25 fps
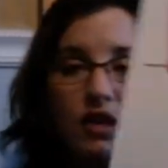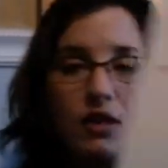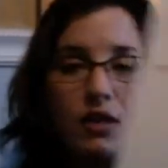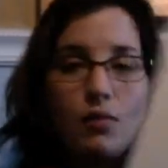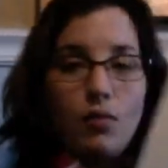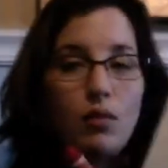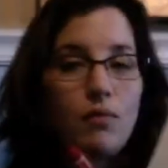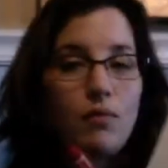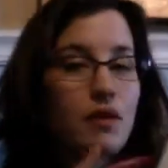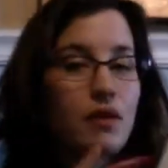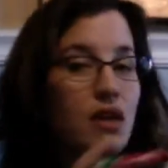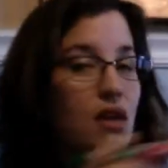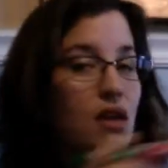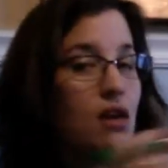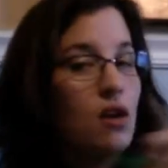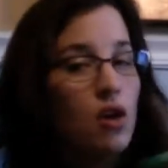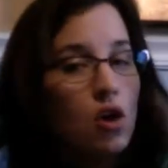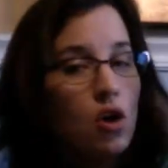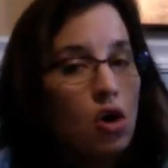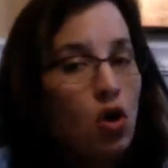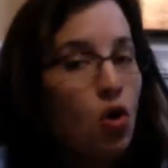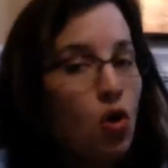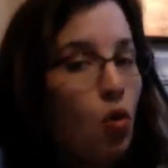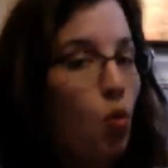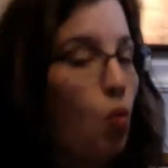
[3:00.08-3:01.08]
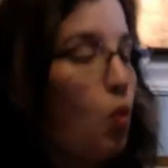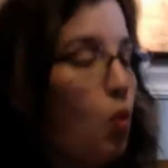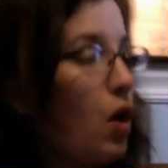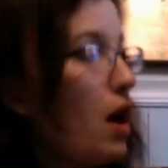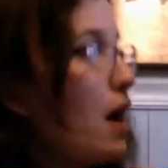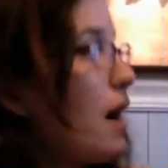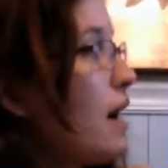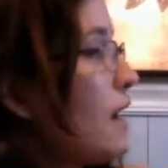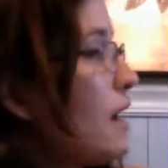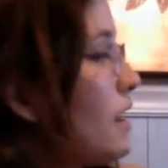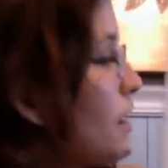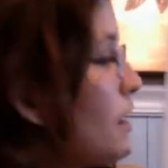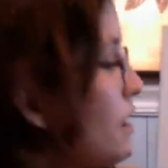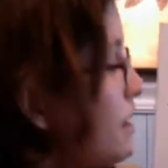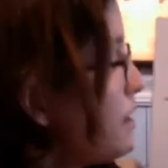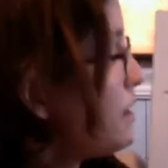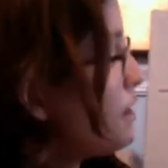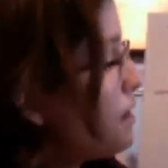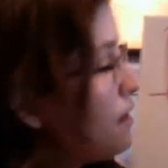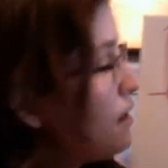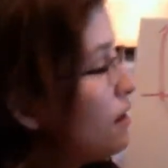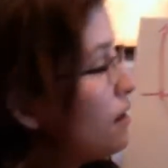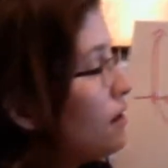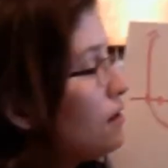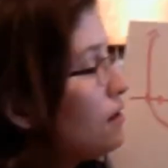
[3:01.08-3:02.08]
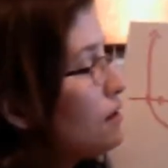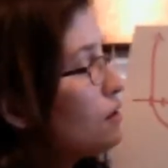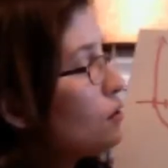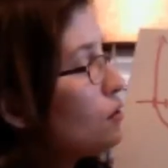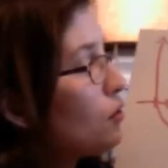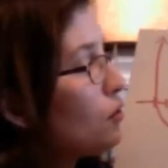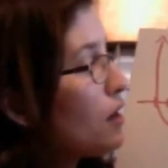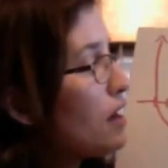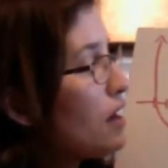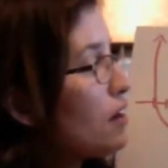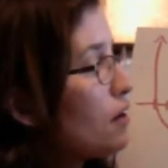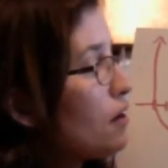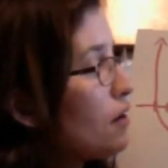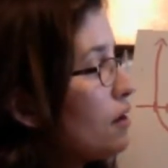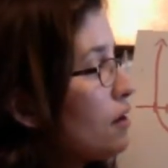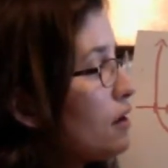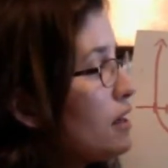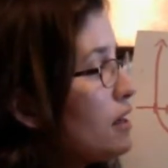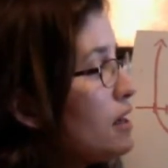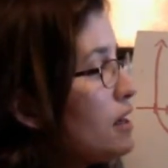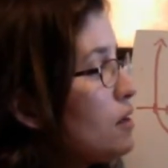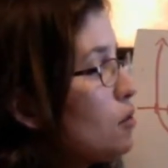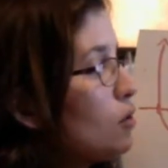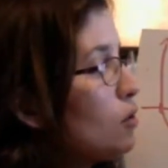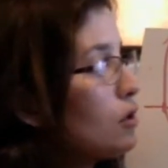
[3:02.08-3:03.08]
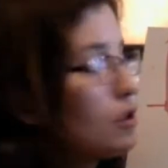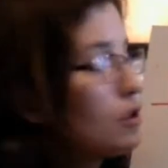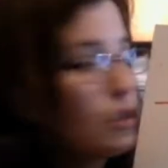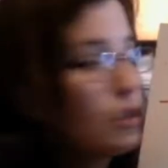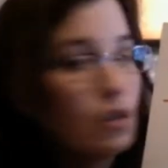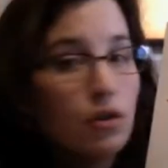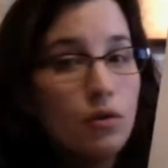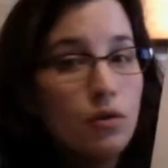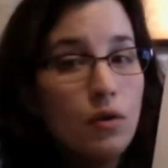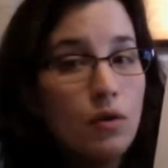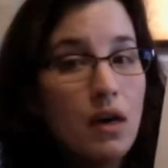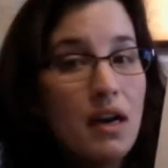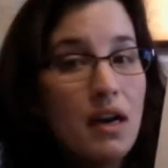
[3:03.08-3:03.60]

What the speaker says: then would be y is greater than or equal to